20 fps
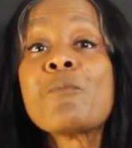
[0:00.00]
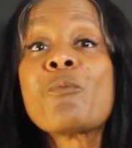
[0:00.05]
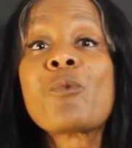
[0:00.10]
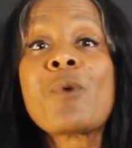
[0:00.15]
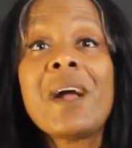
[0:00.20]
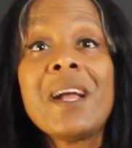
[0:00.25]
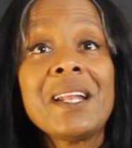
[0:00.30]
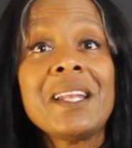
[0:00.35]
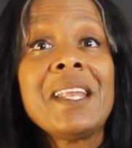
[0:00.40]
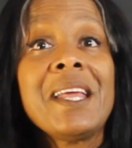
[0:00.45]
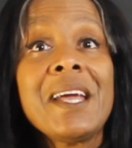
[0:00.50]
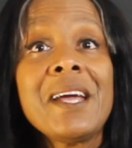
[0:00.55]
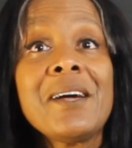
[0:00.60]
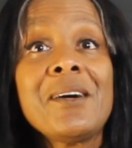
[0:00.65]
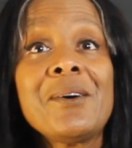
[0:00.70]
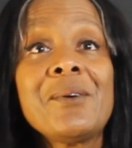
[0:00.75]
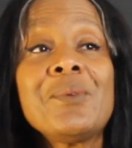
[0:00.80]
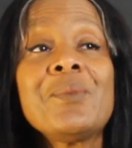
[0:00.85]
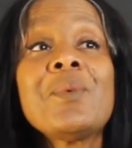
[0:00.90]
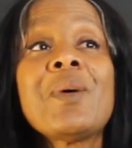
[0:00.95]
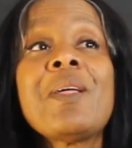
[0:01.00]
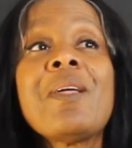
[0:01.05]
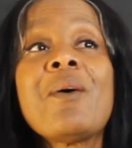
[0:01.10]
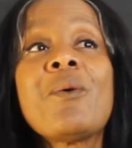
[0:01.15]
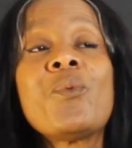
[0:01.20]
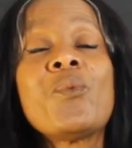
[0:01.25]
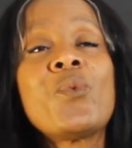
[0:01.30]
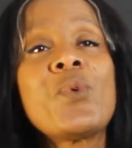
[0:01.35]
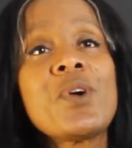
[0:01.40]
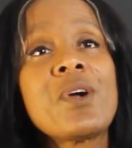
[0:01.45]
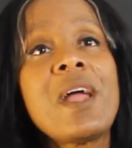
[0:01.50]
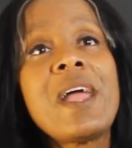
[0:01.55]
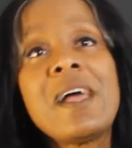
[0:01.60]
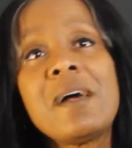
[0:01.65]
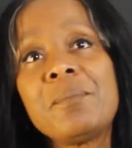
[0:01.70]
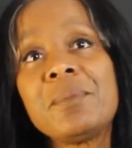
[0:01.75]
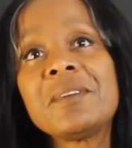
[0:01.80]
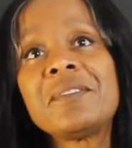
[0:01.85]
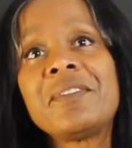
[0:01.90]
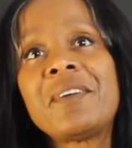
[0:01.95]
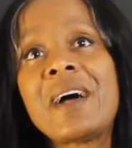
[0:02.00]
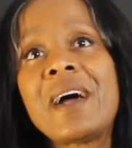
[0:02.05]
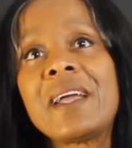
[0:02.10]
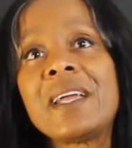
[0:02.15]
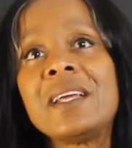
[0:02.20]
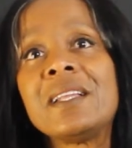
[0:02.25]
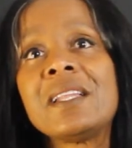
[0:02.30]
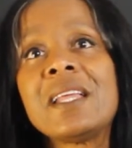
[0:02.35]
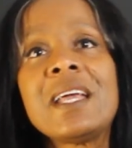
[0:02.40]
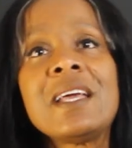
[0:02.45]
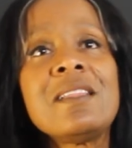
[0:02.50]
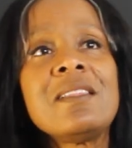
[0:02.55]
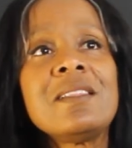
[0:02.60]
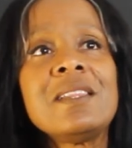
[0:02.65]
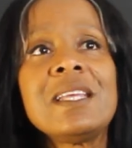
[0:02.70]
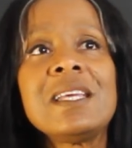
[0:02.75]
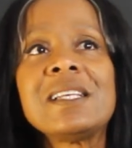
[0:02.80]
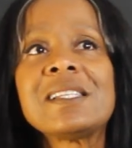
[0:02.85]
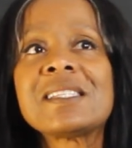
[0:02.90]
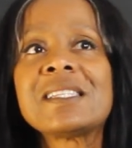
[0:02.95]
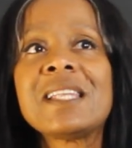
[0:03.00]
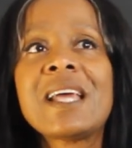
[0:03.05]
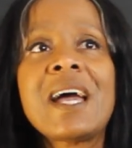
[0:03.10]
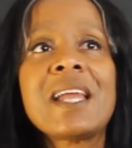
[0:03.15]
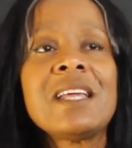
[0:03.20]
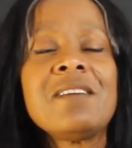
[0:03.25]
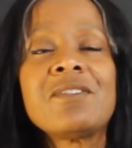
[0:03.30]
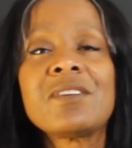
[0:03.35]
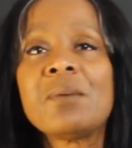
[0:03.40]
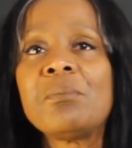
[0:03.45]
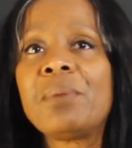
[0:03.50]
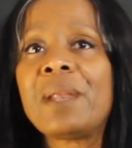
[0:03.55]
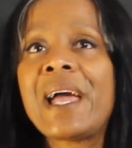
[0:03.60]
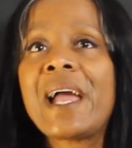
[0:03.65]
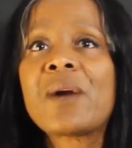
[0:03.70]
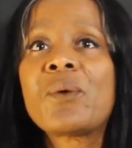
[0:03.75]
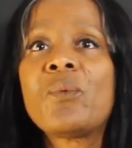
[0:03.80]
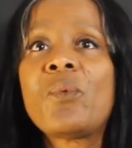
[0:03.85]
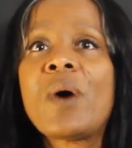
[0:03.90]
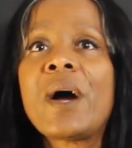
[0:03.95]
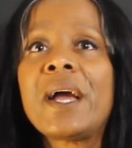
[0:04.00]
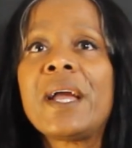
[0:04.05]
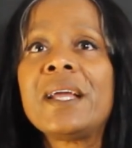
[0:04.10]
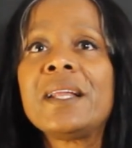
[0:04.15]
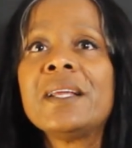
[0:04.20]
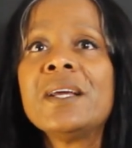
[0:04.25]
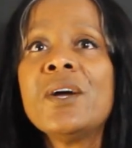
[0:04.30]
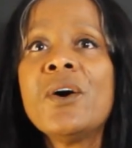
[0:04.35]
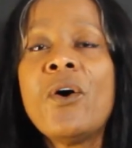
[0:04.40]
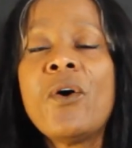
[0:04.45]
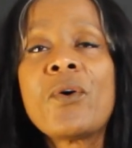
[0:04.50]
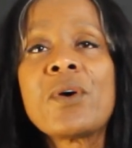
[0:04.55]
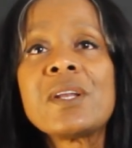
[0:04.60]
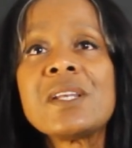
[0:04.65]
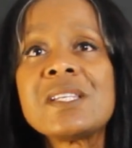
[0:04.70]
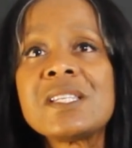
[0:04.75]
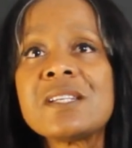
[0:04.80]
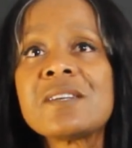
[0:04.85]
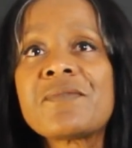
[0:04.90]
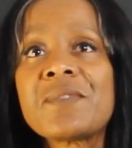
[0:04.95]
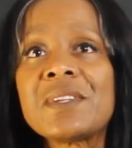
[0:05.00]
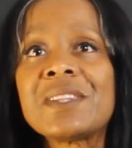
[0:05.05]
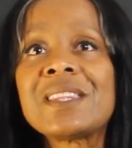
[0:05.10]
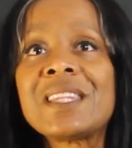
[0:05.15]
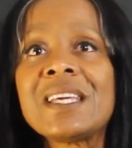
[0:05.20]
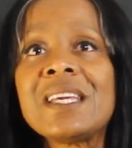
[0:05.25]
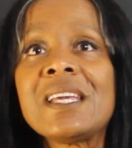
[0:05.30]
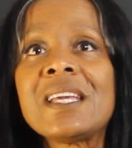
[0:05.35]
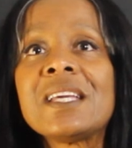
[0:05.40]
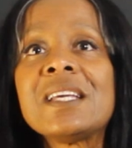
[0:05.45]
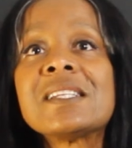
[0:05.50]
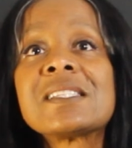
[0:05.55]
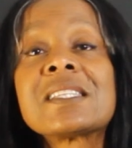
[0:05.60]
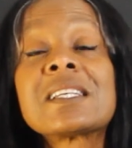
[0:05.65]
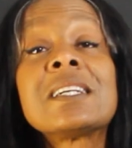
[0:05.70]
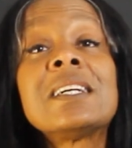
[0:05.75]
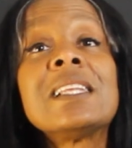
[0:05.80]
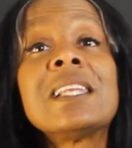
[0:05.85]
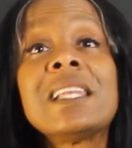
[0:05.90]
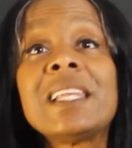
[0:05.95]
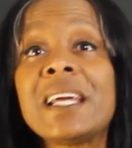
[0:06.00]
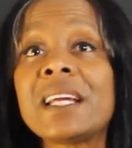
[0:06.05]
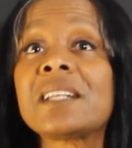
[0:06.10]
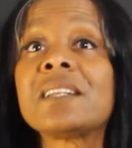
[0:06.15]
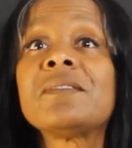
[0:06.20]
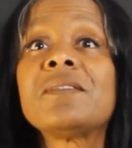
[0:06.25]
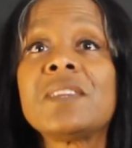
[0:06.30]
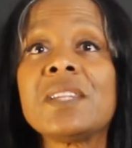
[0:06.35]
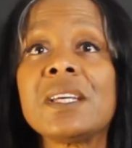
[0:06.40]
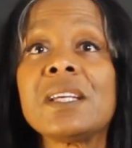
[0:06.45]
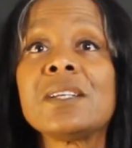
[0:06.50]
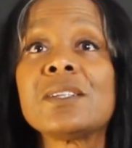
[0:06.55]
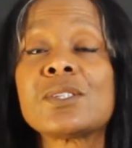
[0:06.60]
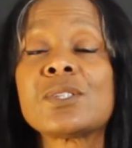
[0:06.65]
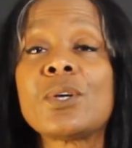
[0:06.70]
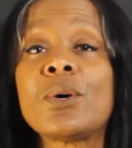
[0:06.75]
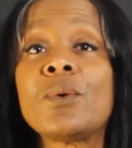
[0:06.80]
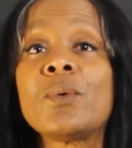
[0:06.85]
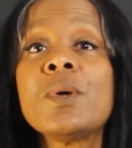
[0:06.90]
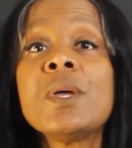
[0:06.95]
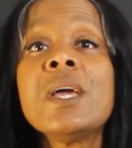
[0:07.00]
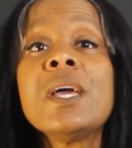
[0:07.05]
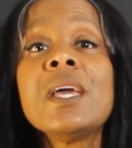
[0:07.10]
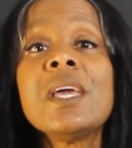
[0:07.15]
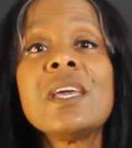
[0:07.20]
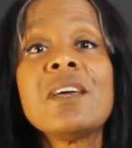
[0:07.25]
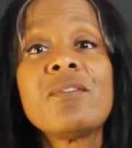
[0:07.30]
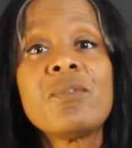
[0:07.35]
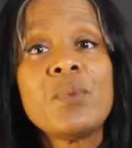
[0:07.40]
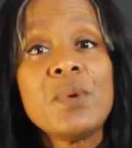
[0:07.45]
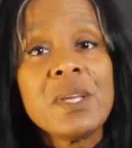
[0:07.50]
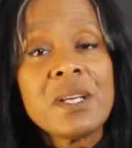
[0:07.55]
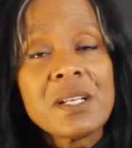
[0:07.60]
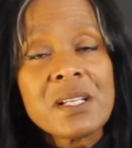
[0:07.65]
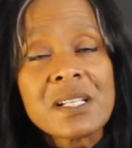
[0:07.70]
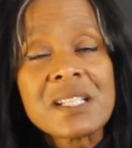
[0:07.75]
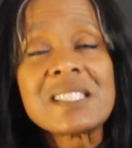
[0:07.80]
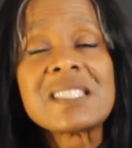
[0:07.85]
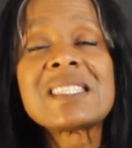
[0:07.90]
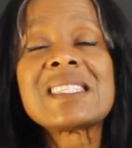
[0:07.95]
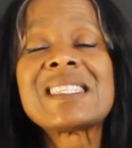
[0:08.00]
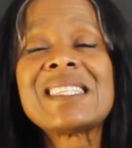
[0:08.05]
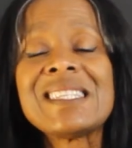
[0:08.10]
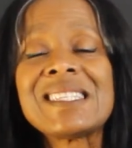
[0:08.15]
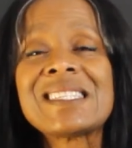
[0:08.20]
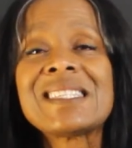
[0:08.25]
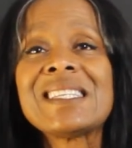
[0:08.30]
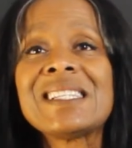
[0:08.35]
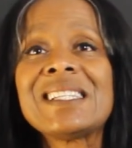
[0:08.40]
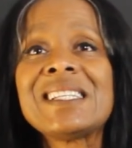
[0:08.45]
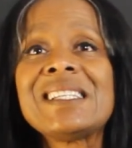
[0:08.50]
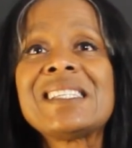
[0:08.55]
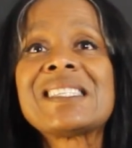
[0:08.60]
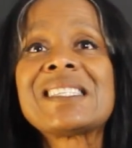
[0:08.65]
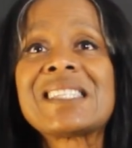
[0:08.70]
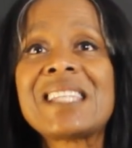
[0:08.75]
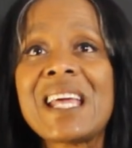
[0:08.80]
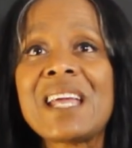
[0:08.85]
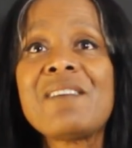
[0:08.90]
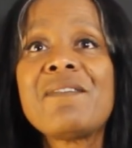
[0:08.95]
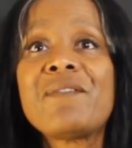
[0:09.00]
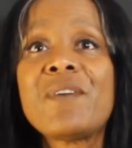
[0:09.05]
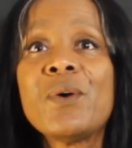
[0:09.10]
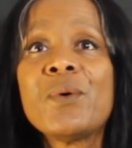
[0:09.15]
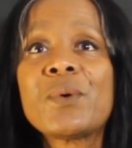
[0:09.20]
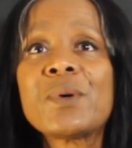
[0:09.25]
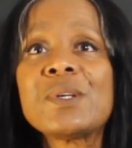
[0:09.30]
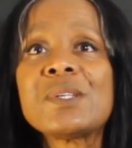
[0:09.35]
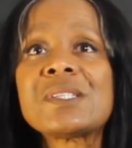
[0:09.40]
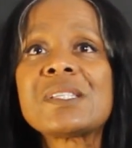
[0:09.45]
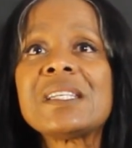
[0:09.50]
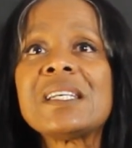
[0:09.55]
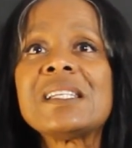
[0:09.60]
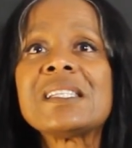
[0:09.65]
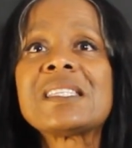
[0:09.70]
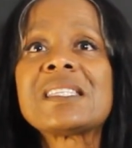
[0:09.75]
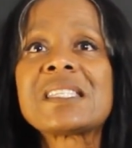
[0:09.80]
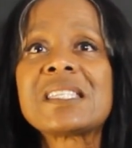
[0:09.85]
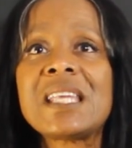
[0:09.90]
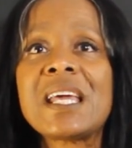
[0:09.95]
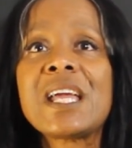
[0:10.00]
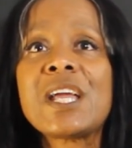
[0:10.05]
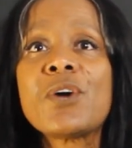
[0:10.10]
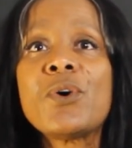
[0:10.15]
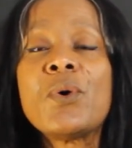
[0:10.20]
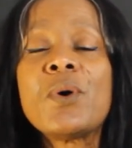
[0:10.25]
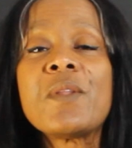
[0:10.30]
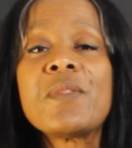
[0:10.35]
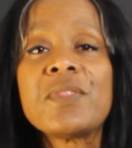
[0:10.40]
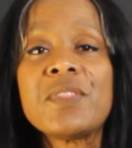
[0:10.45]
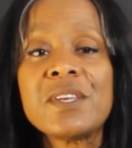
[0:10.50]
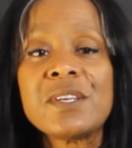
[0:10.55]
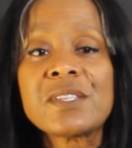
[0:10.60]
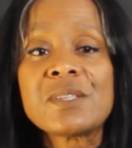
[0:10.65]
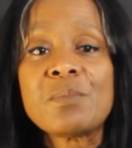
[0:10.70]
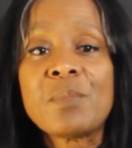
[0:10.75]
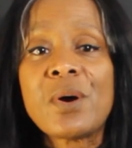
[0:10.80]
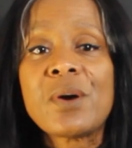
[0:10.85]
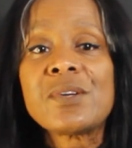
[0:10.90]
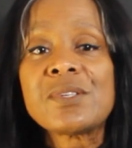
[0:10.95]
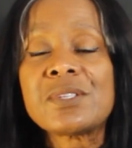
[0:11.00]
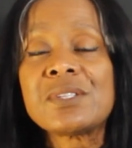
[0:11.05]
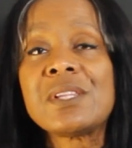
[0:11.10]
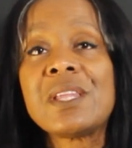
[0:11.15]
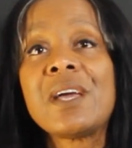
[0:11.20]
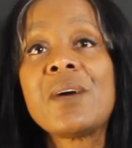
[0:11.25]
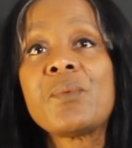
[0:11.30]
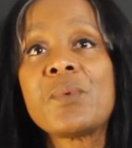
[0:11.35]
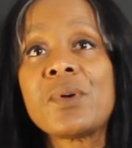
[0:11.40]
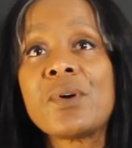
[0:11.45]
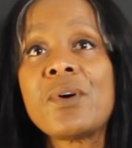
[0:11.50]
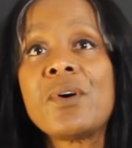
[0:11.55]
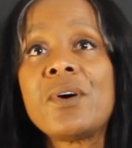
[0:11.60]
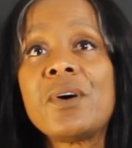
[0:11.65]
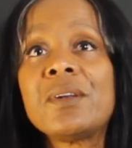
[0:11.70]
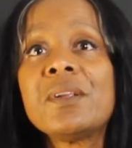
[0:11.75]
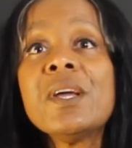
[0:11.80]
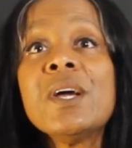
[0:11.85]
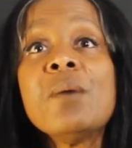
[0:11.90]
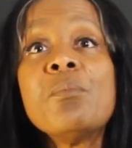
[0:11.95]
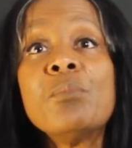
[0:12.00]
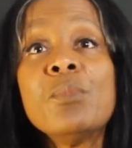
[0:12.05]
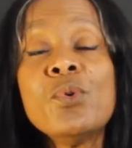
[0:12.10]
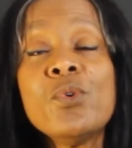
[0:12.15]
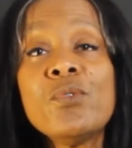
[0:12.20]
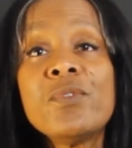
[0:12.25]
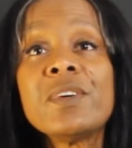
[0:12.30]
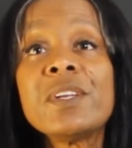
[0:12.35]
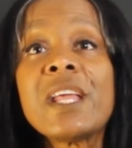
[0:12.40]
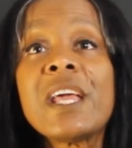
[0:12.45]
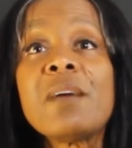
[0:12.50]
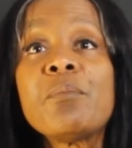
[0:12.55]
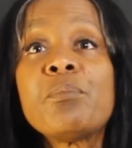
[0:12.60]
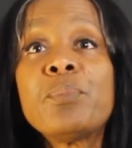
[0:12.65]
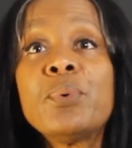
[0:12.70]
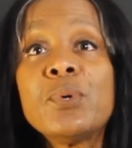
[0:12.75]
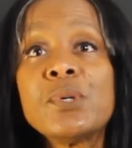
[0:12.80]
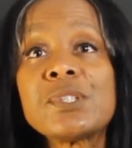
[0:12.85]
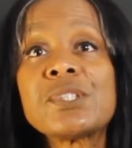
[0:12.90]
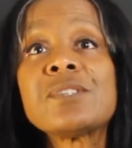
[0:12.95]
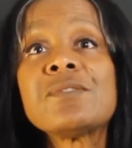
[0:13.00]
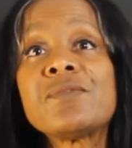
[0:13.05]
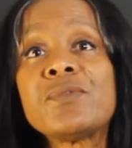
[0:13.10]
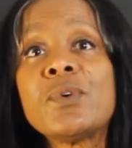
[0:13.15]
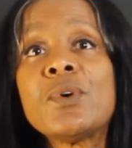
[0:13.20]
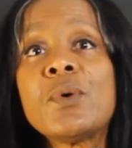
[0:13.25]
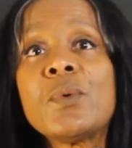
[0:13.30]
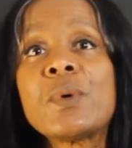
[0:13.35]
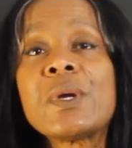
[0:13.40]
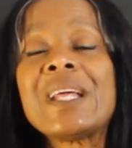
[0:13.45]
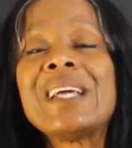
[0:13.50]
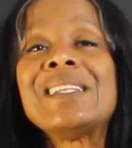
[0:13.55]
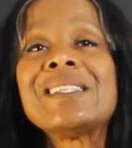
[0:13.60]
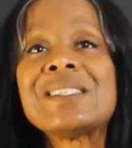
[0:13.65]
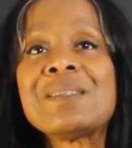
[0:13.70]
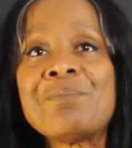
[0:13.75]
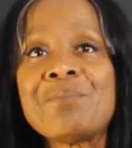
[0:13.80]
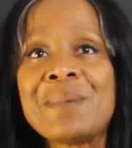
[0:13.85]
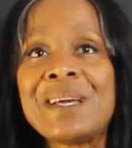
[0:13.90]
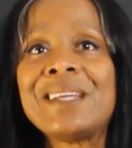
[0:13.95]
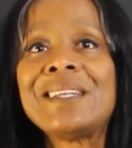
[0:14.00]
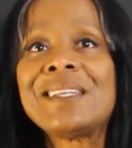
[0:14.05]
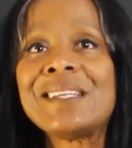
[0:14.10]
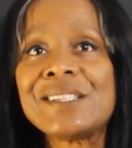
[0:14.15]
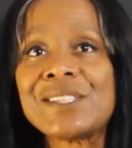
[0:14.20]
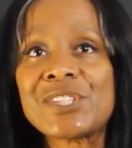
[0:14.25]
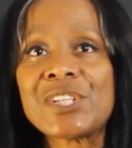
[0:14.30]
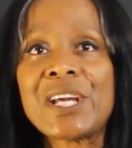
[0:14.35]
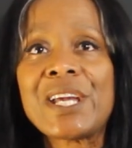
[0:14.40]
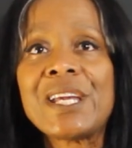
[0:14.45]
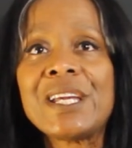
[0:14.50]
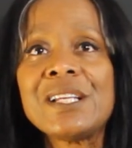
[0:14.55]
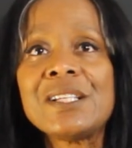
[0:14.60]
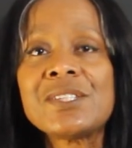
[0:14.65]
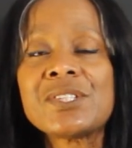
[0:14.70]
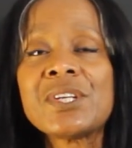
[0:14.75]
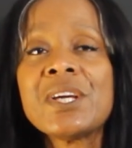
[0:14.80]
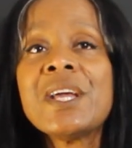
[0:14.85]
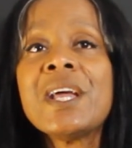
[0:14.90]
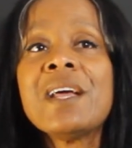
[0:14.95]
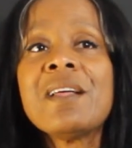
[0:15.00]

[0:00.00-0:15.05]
right now, we're amplifying, and it's not even a black, white, or indifferent thing. It's a collective thing. So if we can consistently stay focused and stay on this margin that we're on, moving and pushing forward and demanding change,